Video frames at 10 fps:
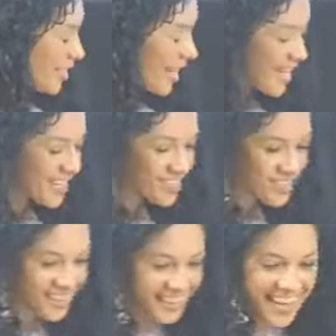young
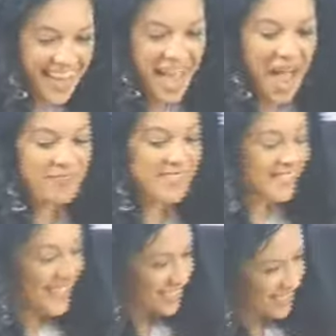age. Having
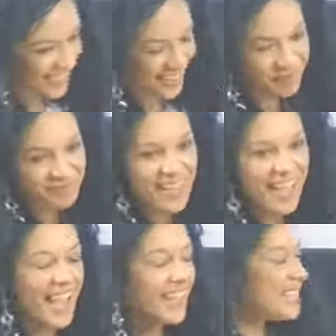said that,
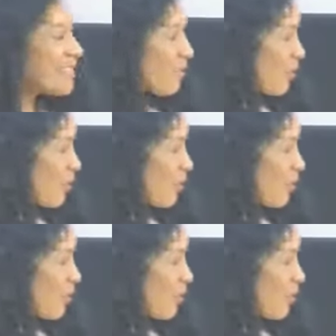anytime I